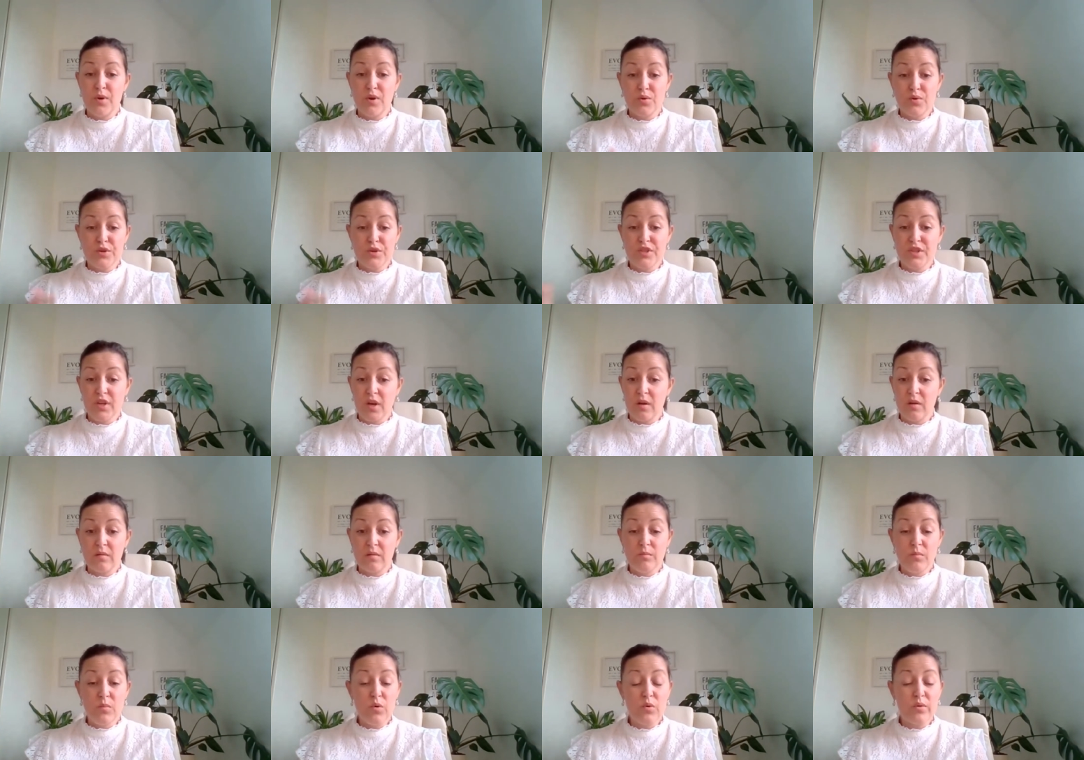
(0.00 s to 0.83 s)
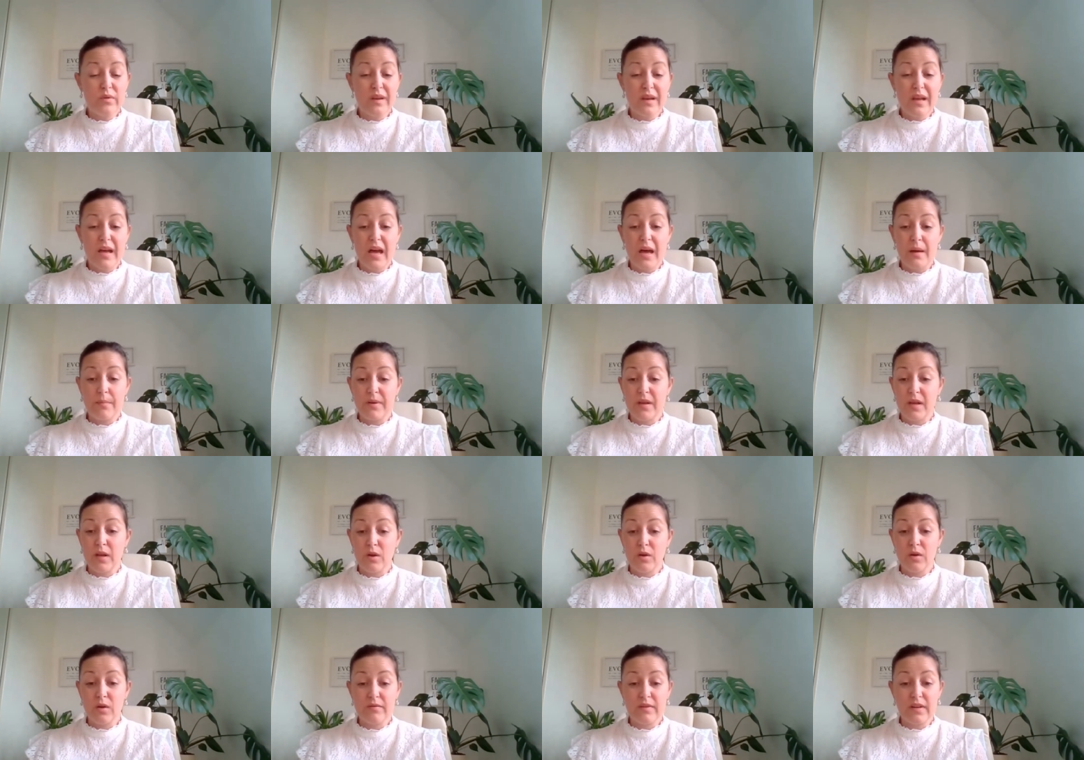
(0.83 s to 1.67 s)
but also, more than happy,
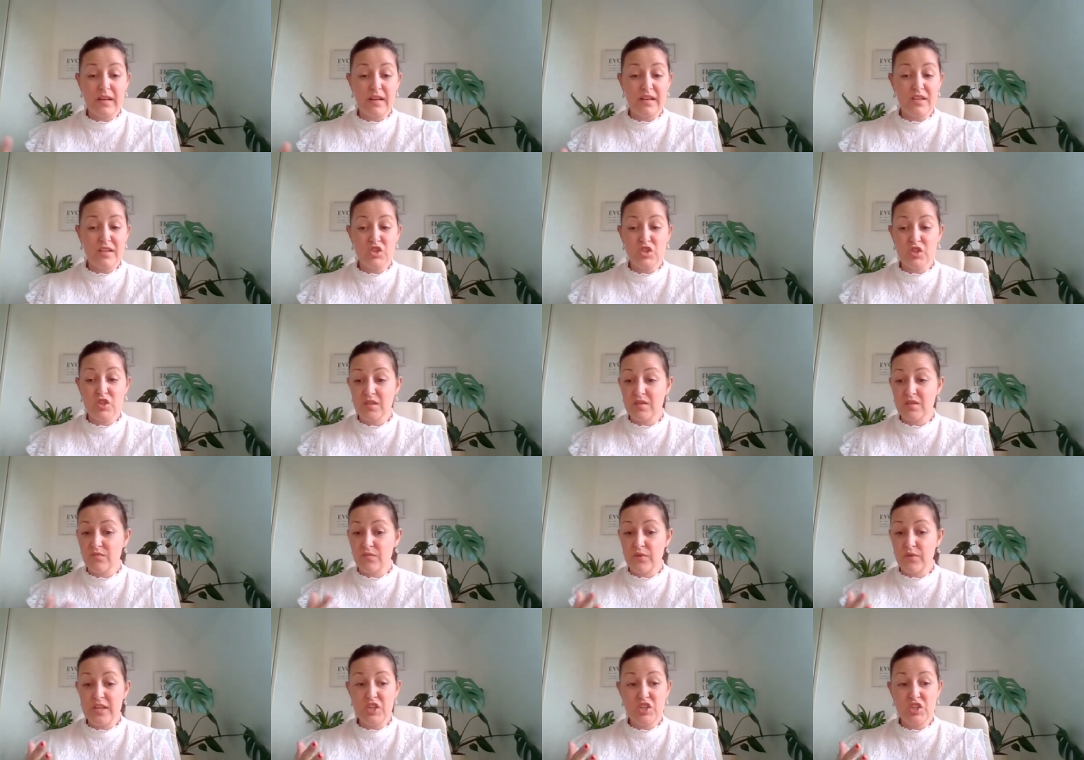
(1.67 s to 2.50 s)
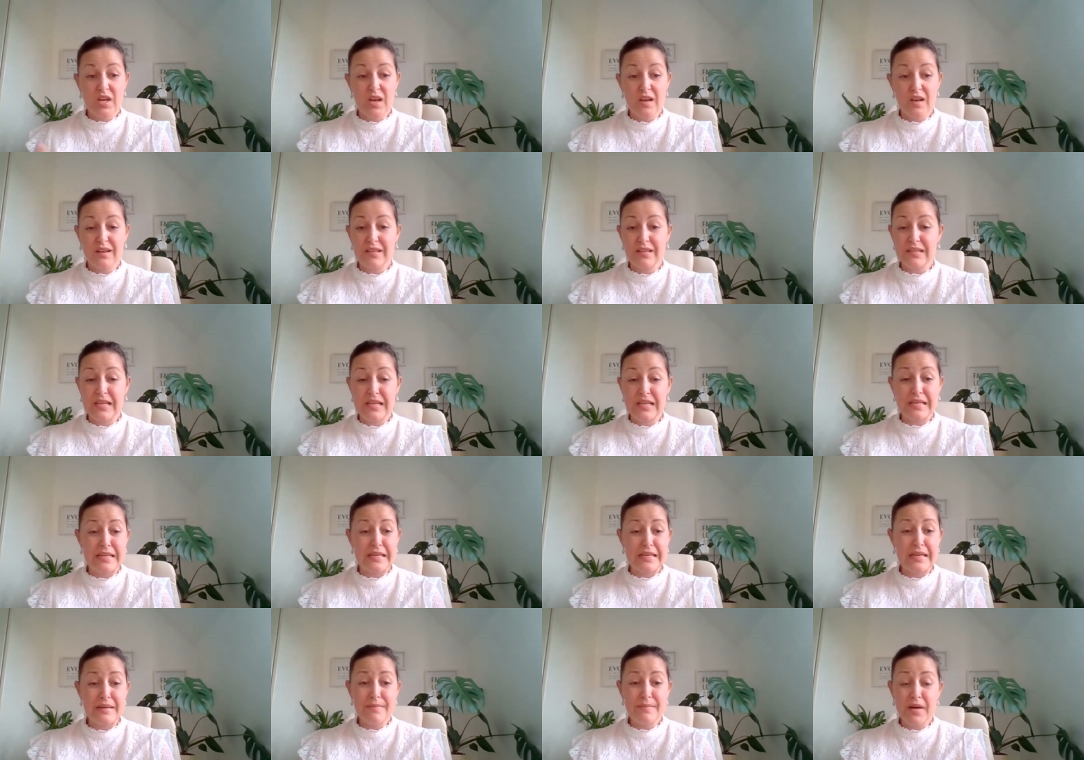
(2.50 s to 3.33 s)
a lot of clients just reach out and
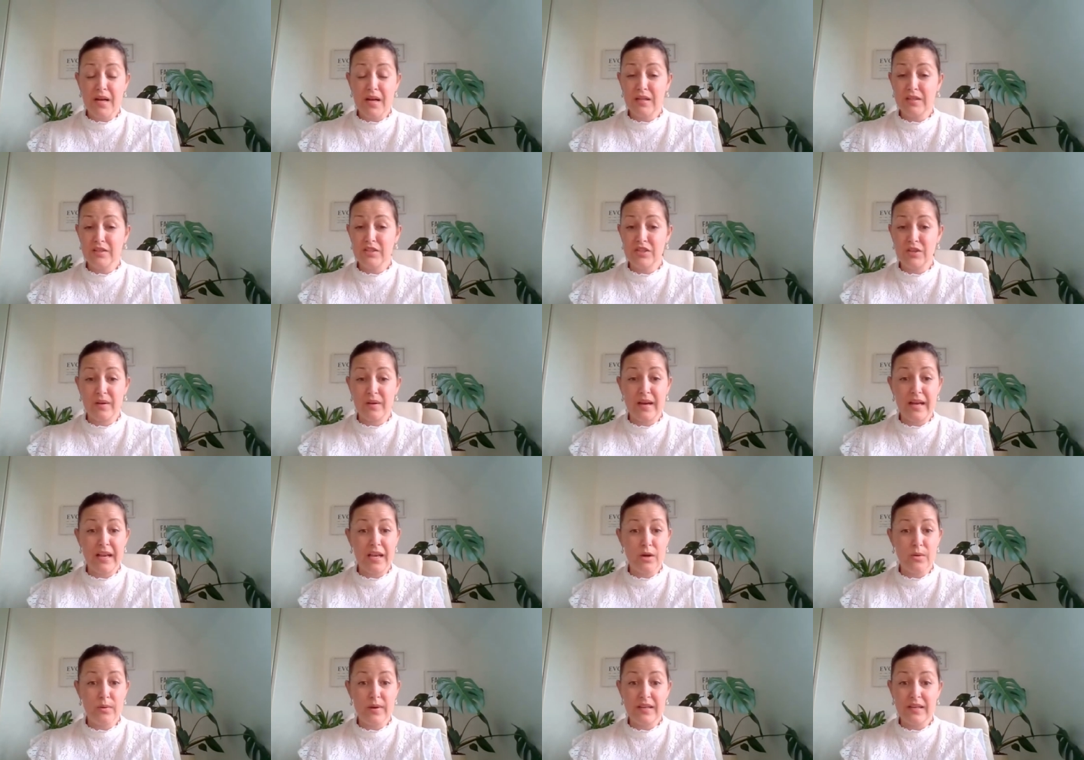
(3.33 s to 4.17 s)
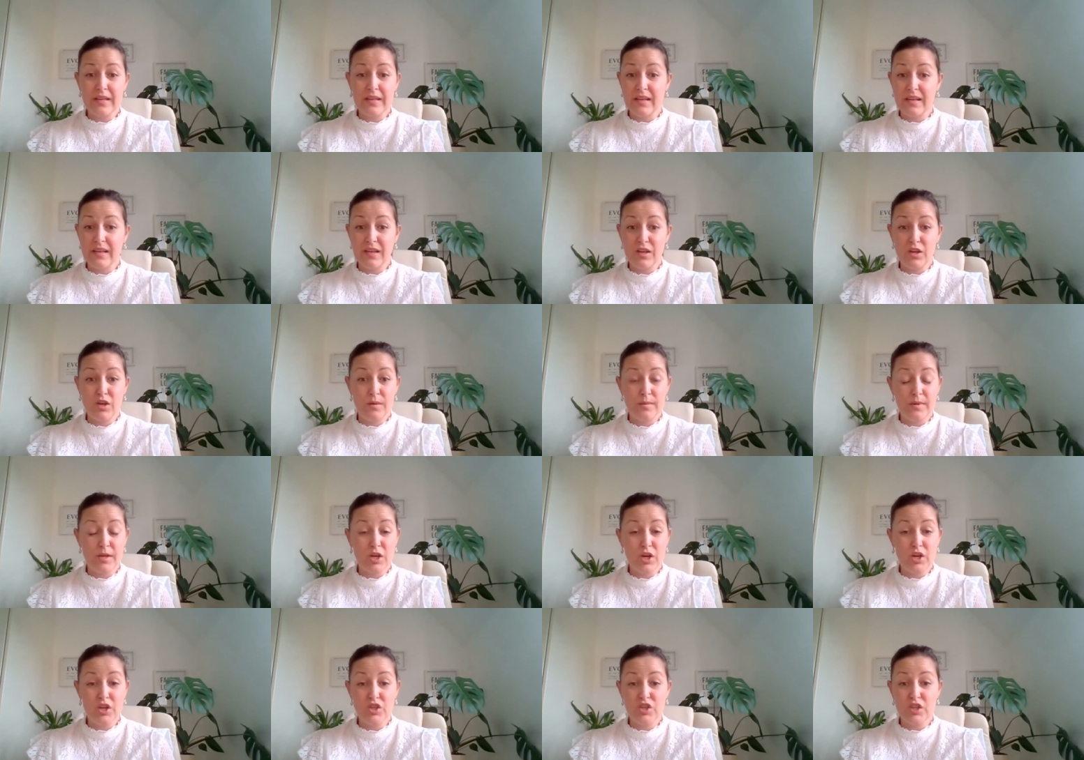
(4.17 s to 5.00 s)
send an email to hello at kiki
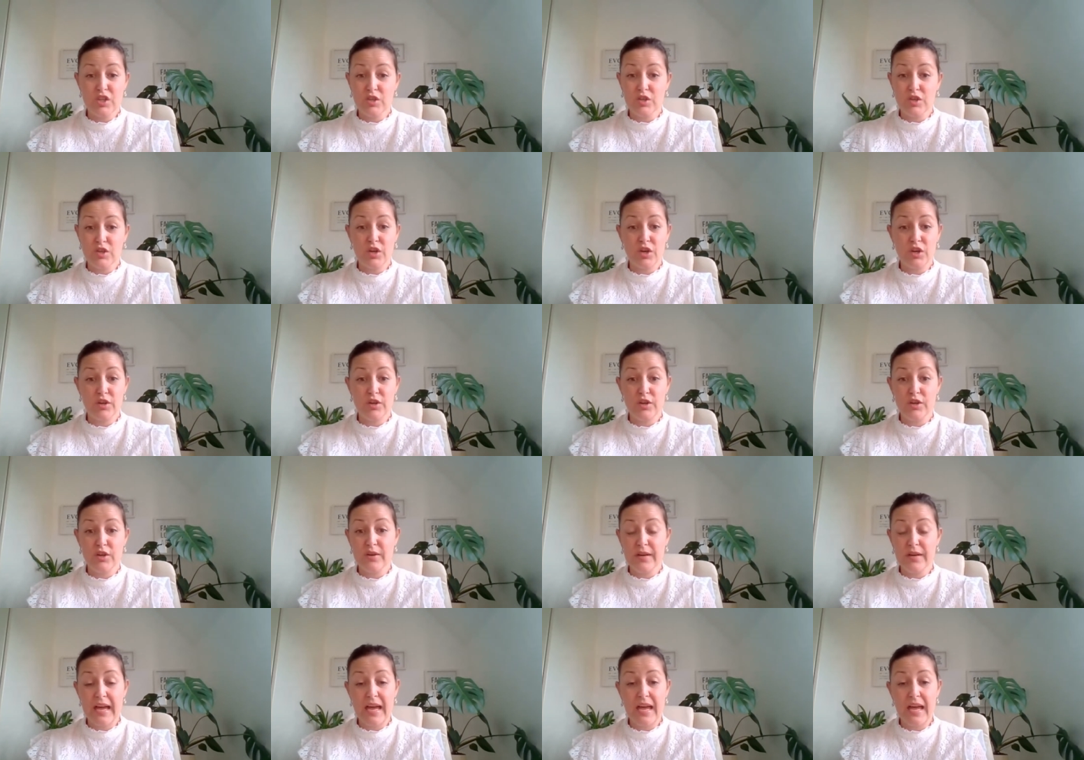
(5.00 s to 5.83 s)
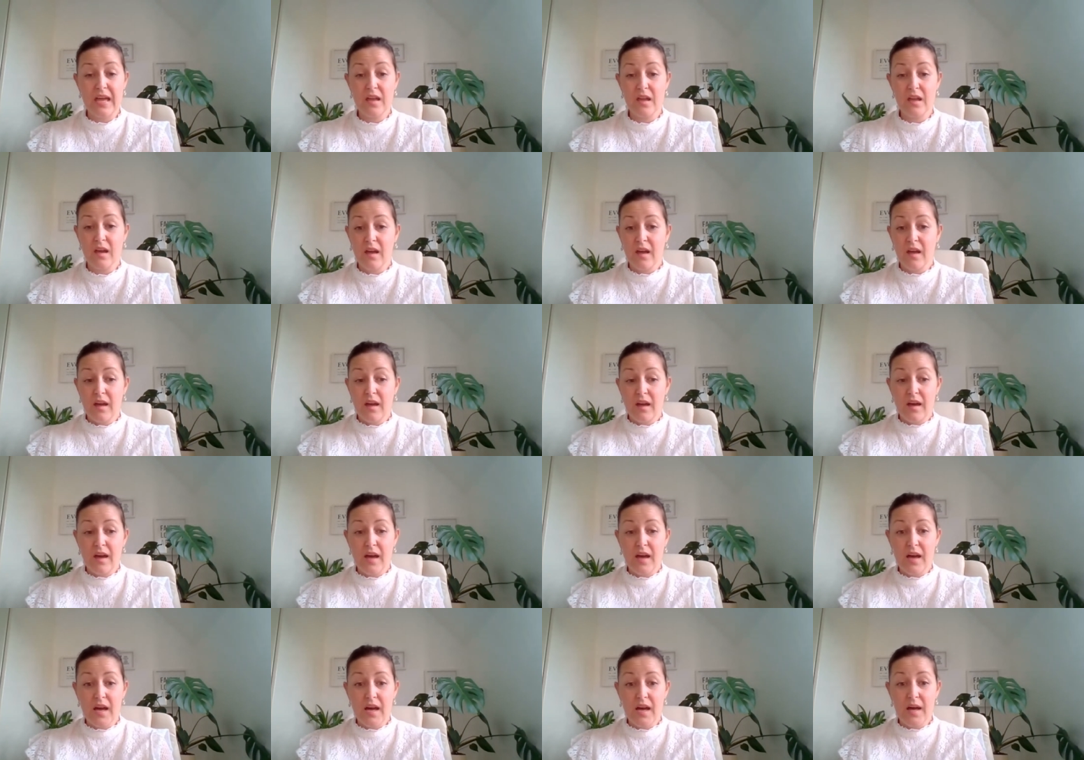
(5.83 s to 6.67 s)
kirby coaching dot co dot u k
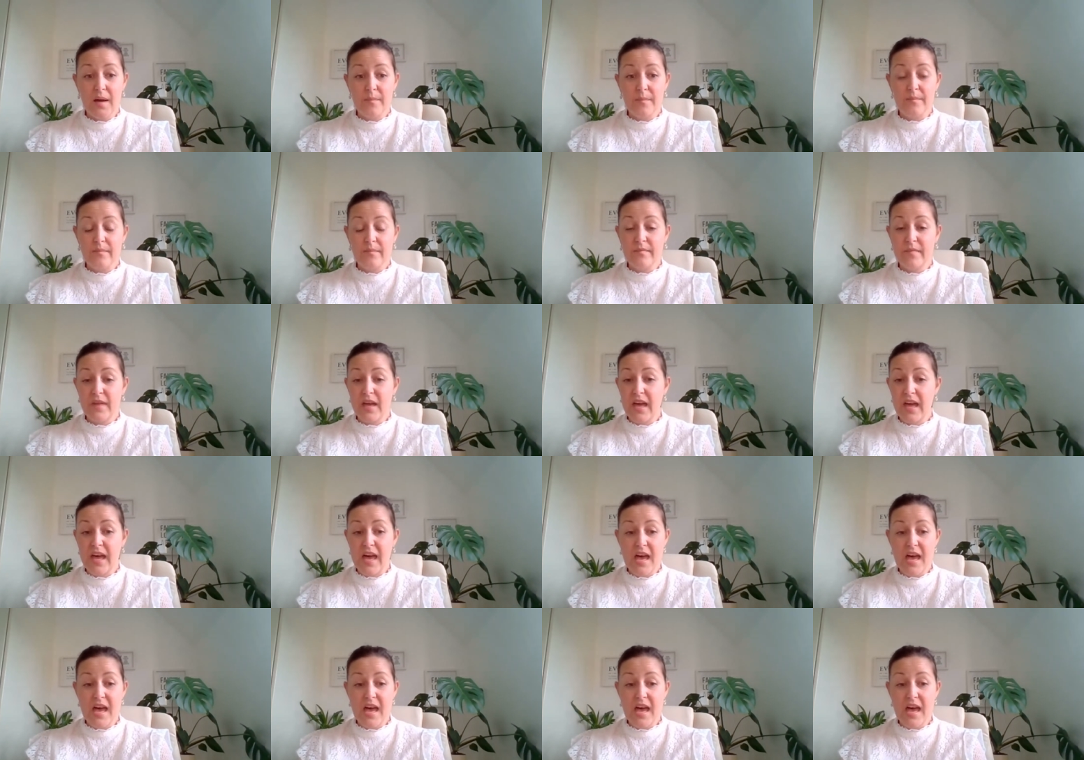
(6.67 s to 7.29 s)
um,